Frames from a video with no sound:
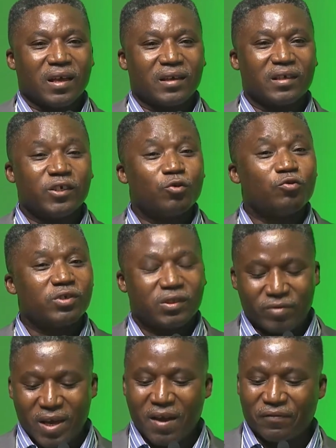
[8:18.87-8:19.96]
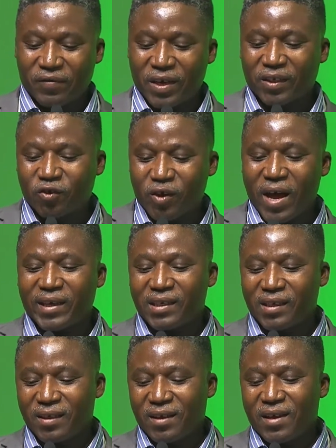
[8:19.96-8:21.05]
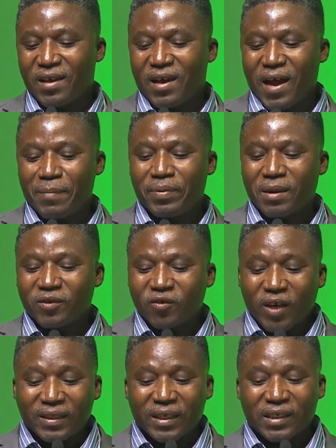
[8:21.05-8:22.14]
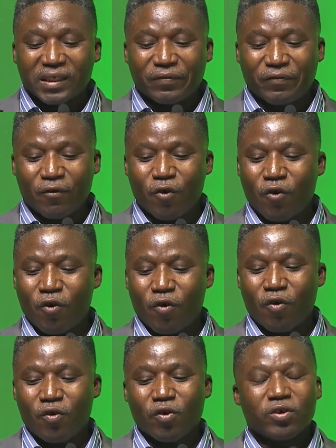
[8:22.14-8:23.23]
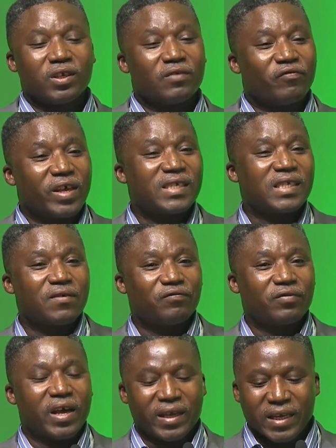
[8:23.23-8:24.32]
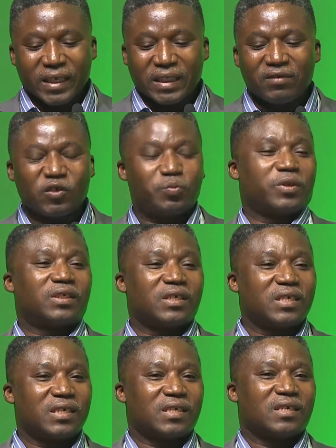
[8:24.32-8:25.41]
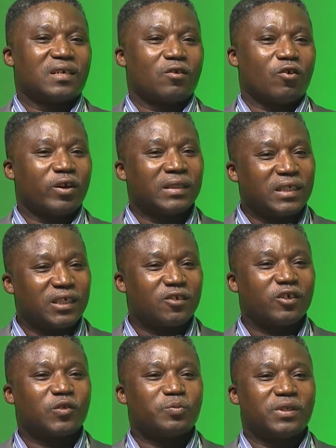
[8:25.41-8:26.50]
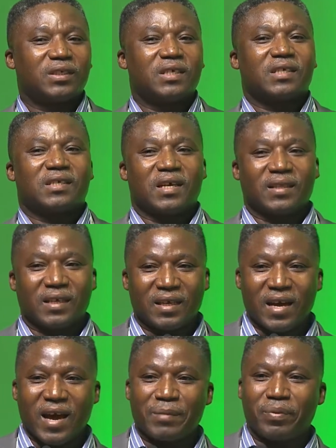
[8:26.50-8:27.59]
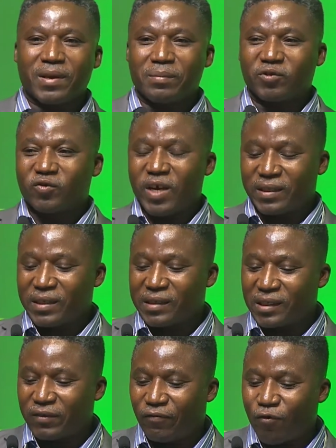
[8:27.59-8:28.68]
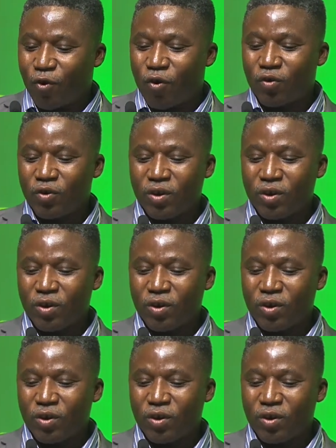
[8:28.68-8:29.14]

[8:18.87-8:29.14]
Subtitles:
used, we have tried, IPM strategies for invasive native species or indigenous species, and then the IPM strategies for